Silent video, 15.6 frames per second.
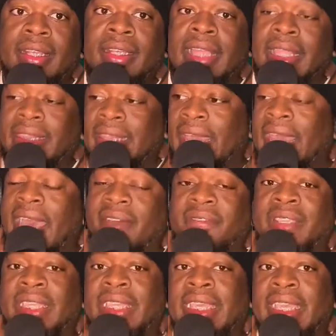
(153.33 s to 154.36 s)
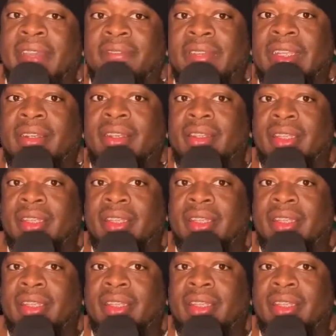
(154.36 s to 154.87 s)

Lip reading: that they have given